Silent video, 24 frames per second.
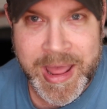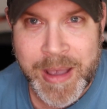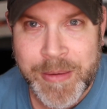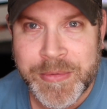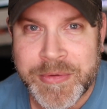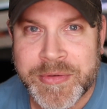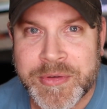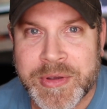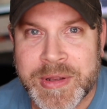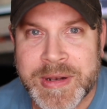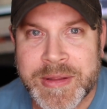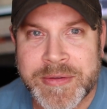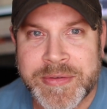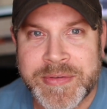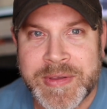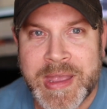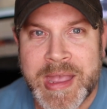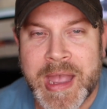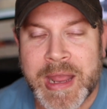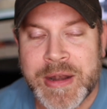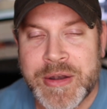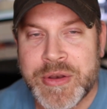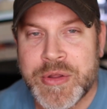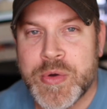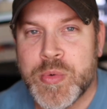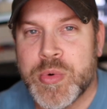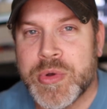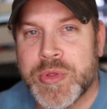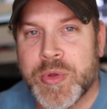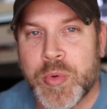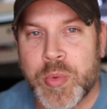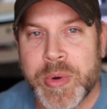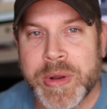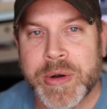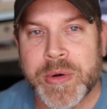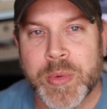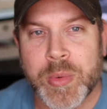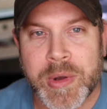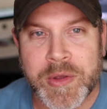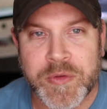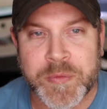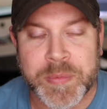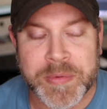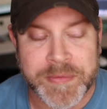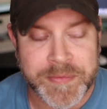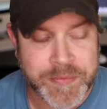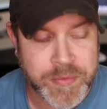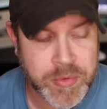I was gonna say I knew what the winner was
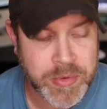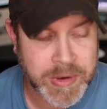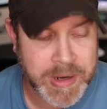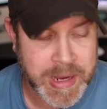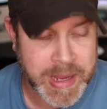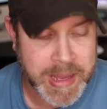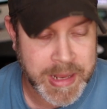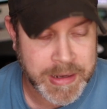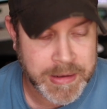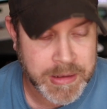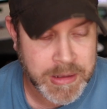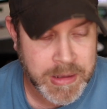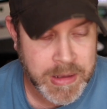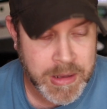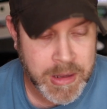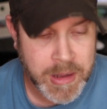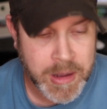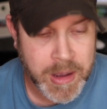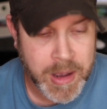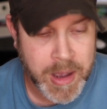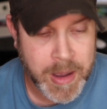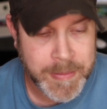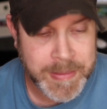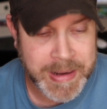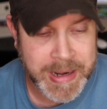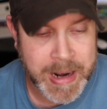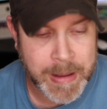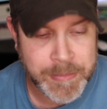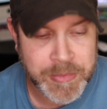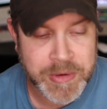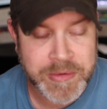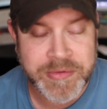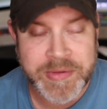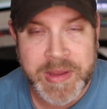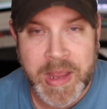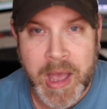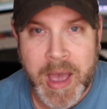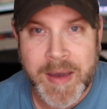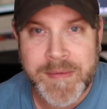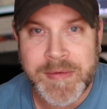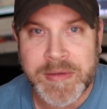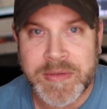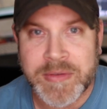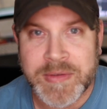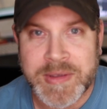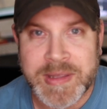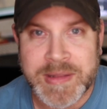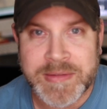beforehand. I mean, I'm gonna say
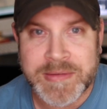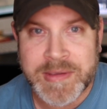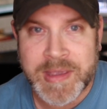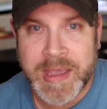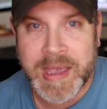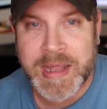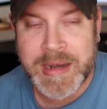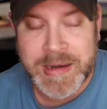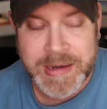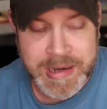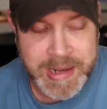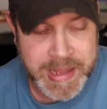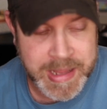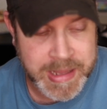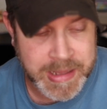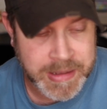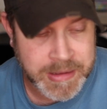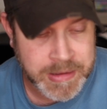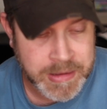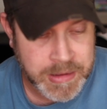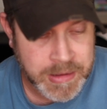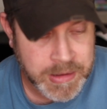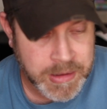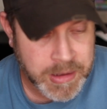obviously it's Canidae,